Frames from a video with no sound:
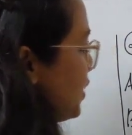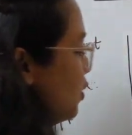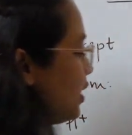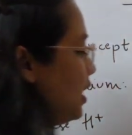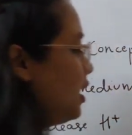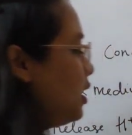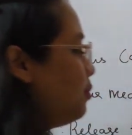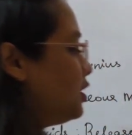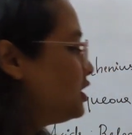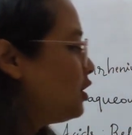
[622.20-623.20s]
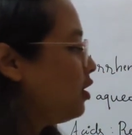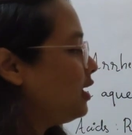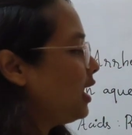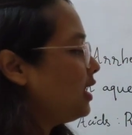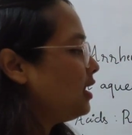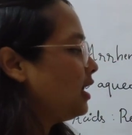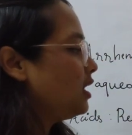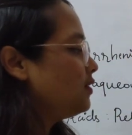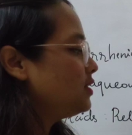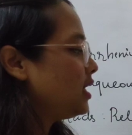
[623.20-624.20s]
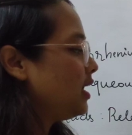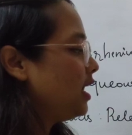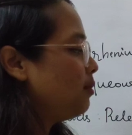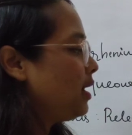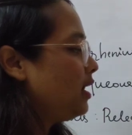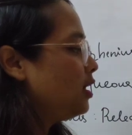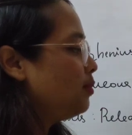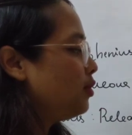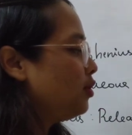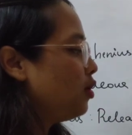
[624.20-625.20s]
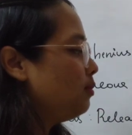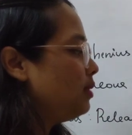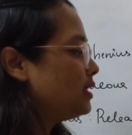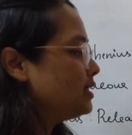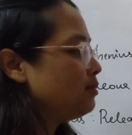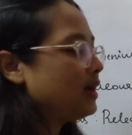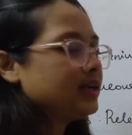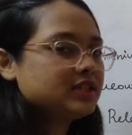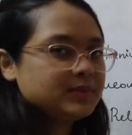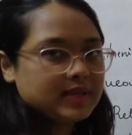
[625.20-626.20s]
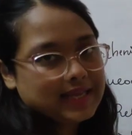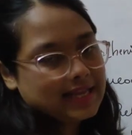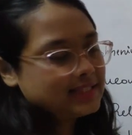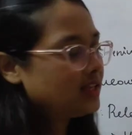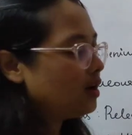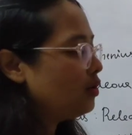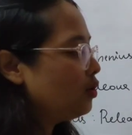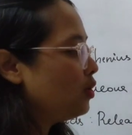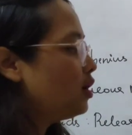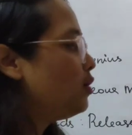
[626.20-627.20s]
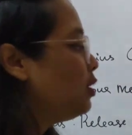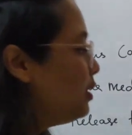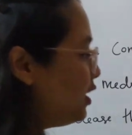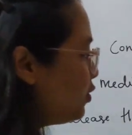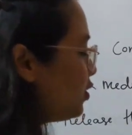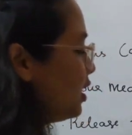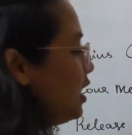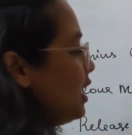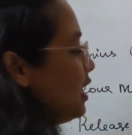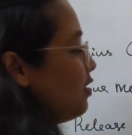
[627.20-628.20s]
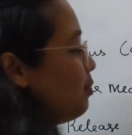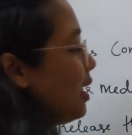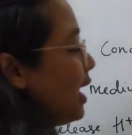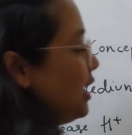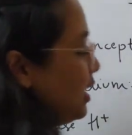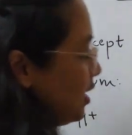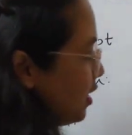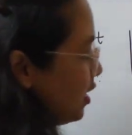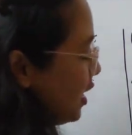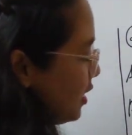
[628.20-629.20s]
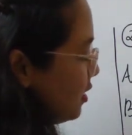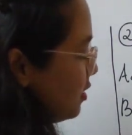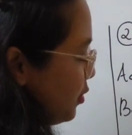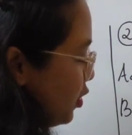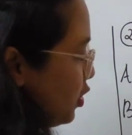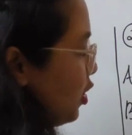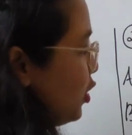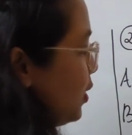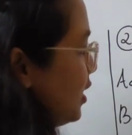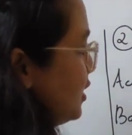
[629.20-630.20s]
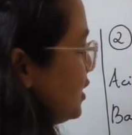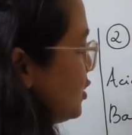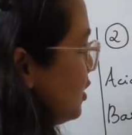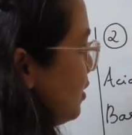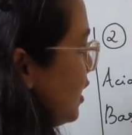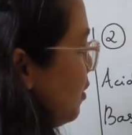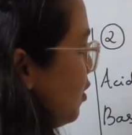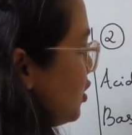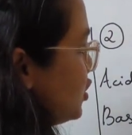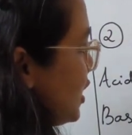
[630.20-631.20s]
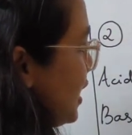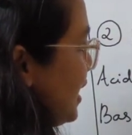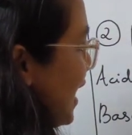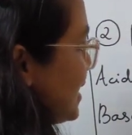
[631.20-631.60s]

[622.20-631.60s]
okay? Because it already had a negative sign, I am adding a proton, plus and minus will cancel out, overall will be neutral. If I am adding a, a proton over here, this will become conjugate